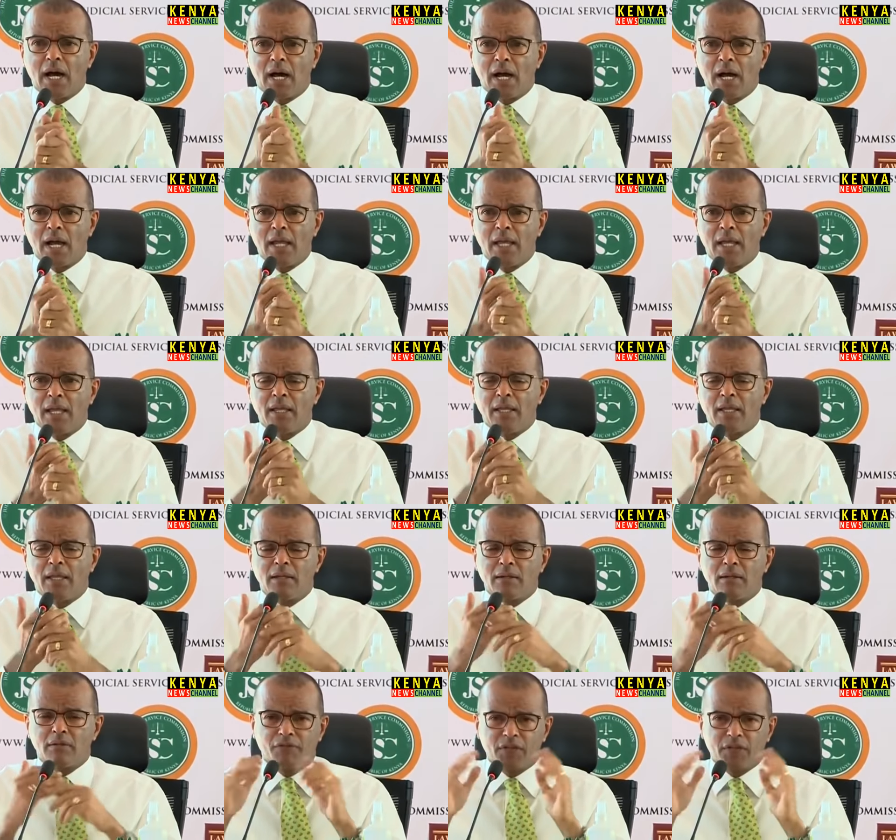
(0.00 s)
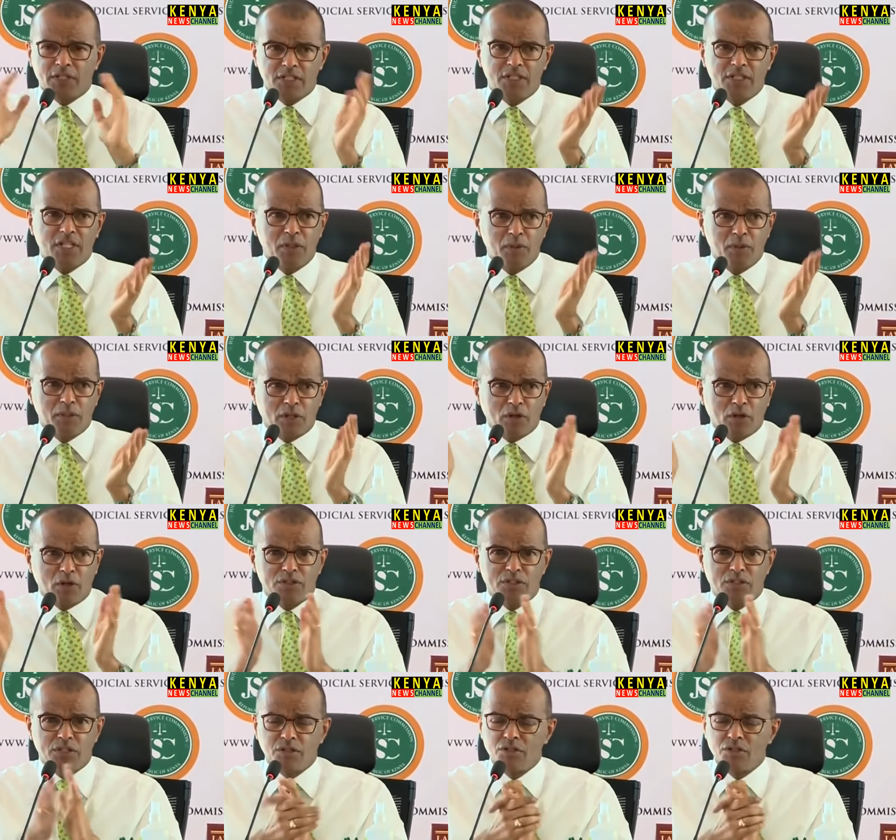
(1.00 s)
I first deal with the
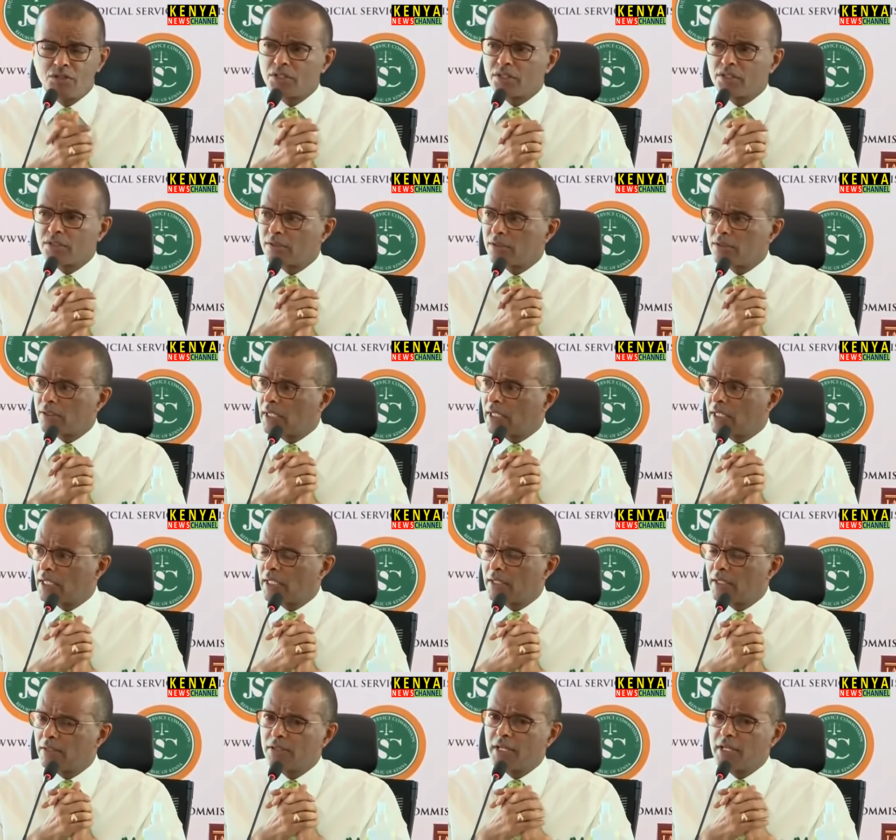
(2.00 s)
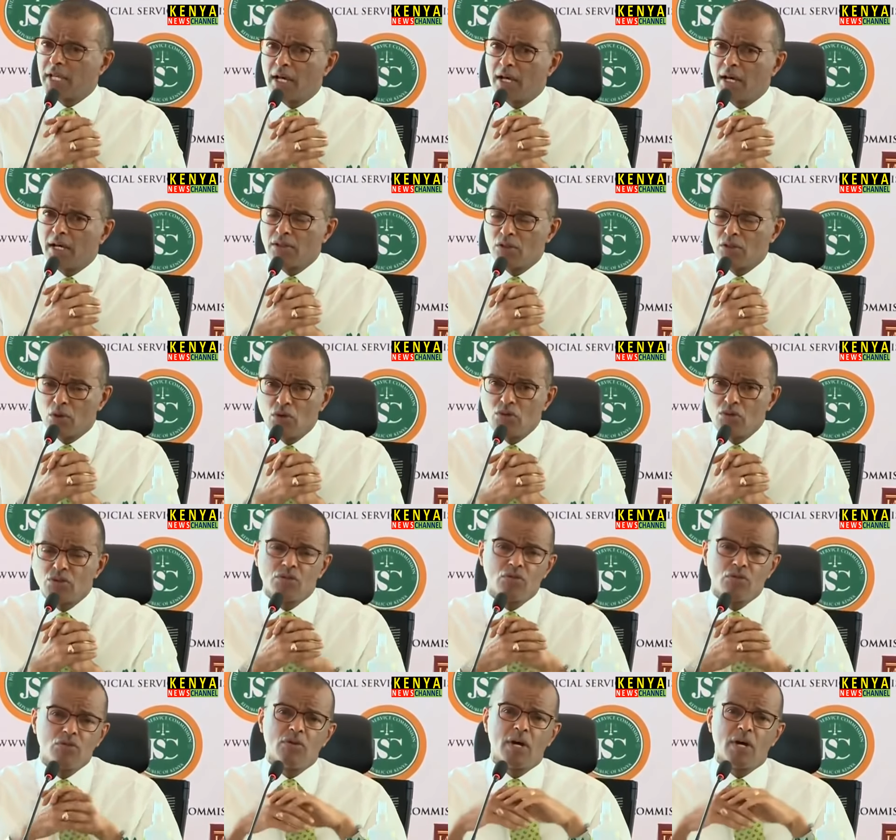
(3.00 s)
Constitution. There are
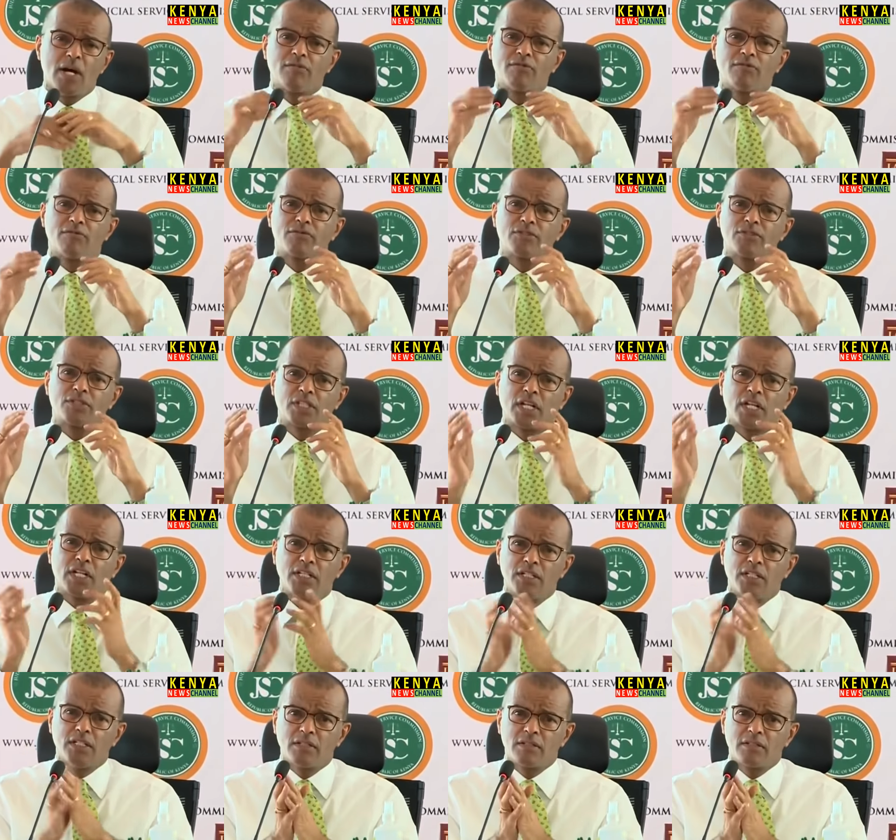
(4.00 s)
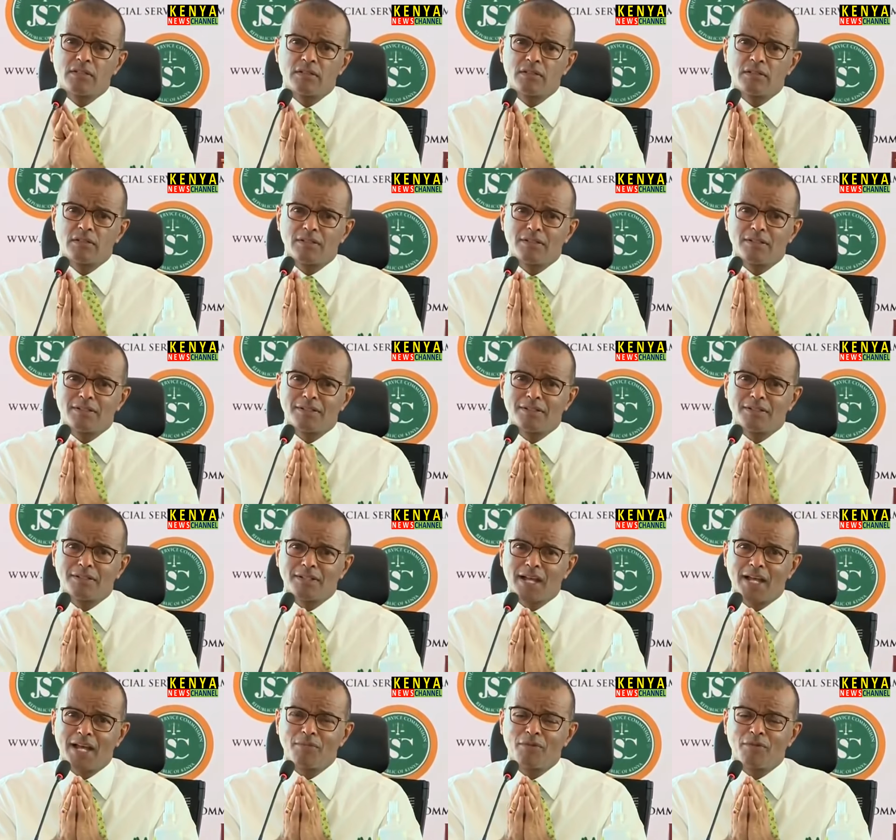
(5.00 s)
those who have studied the
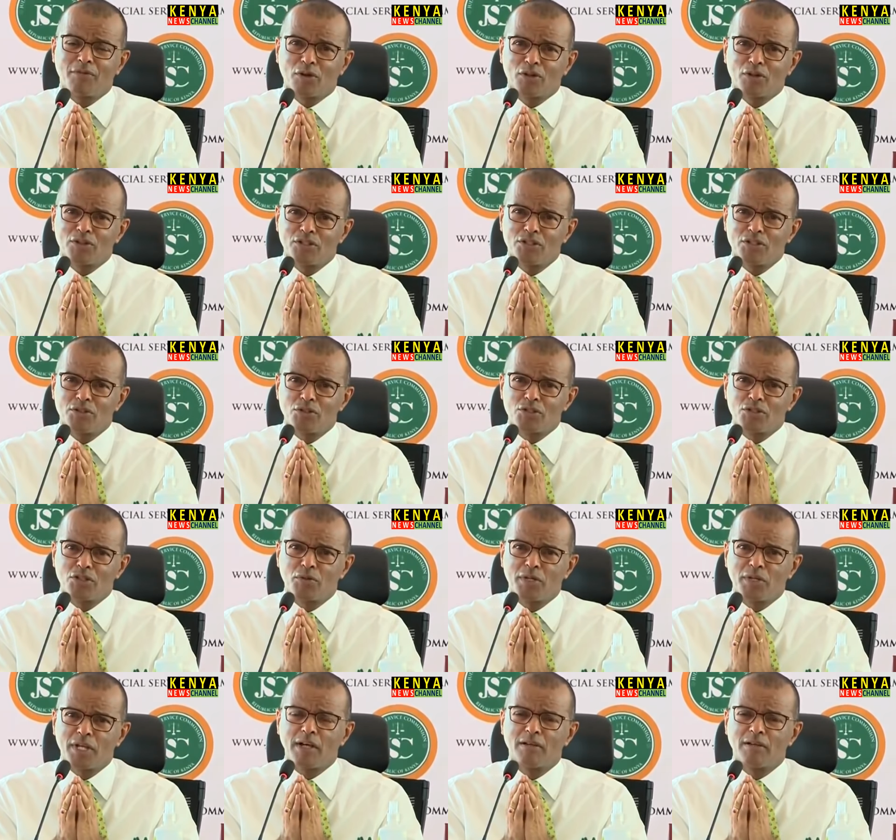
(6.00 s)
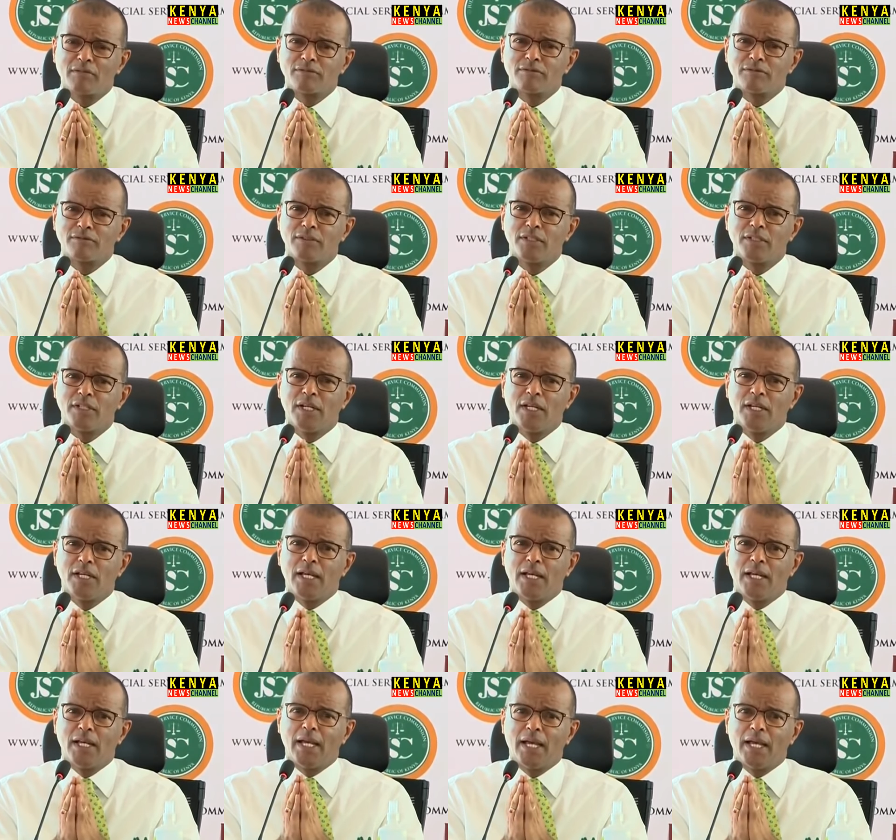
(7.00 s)
type of Constitution we have,
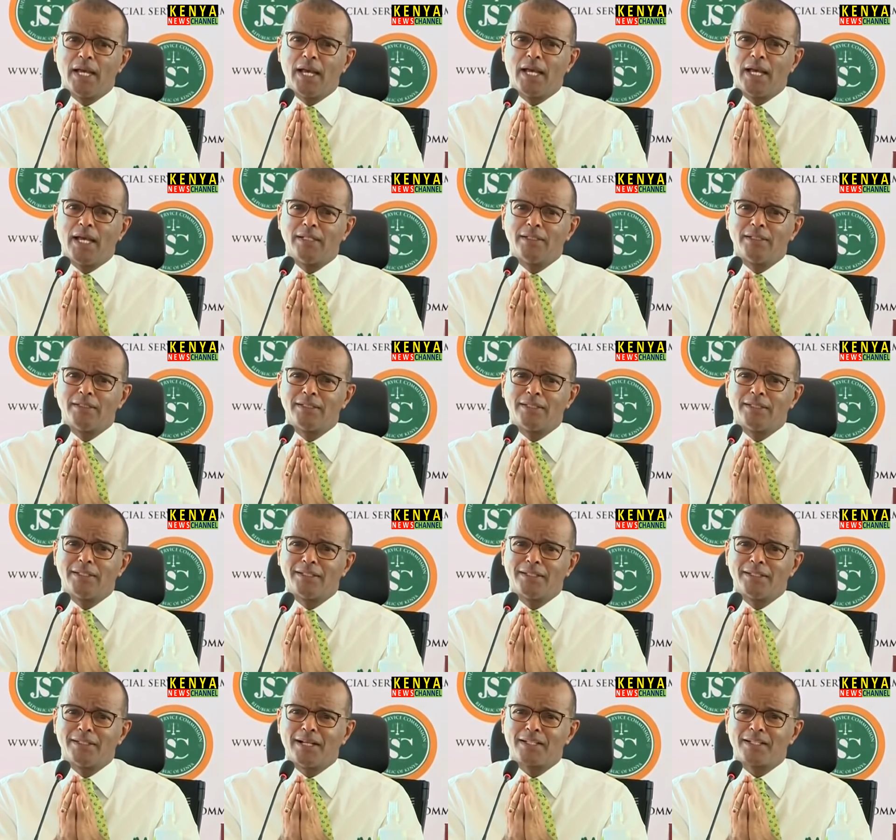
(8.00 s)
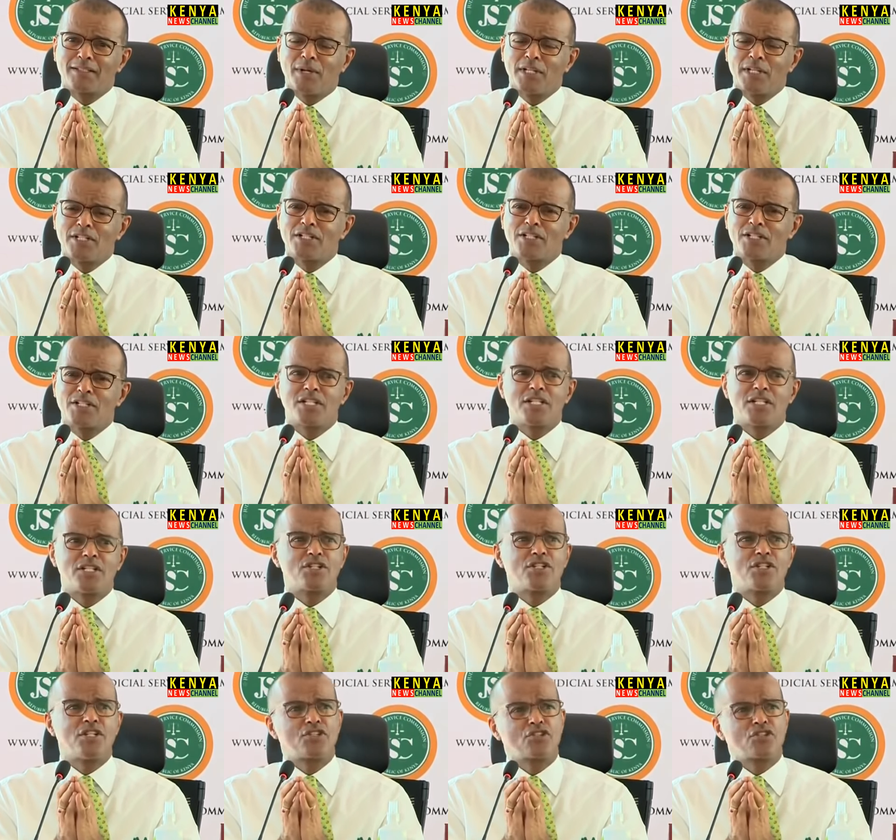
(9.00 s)
and as much as it
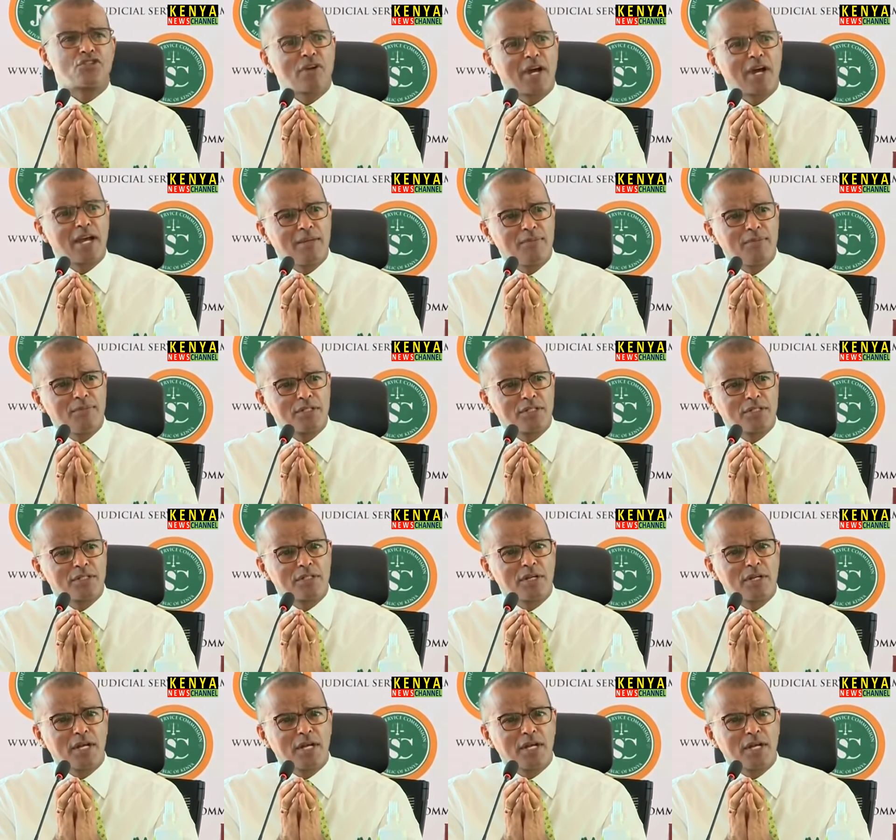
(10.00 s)
is described